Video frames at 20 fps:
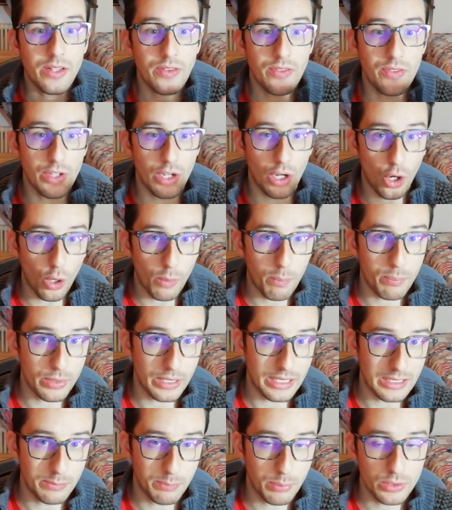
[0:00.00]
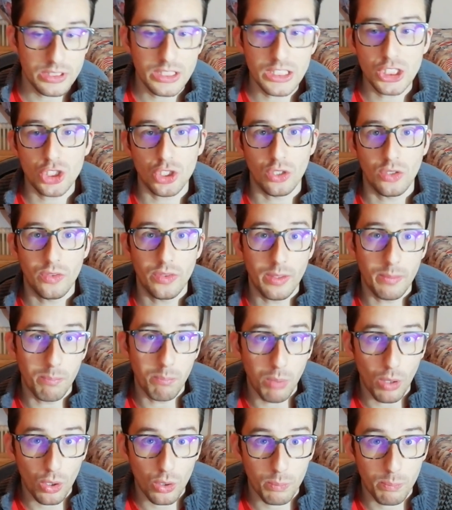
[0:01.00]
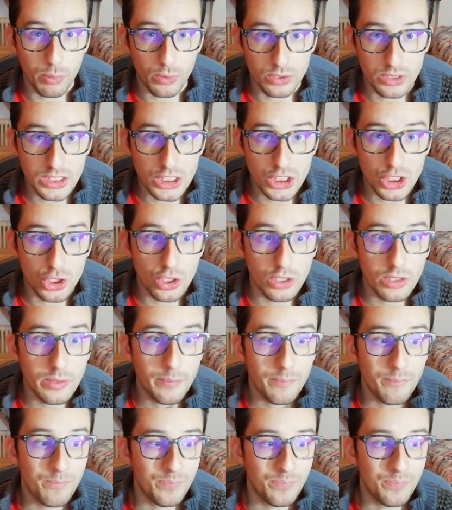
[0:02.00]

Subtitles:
the opponent position, the ball position,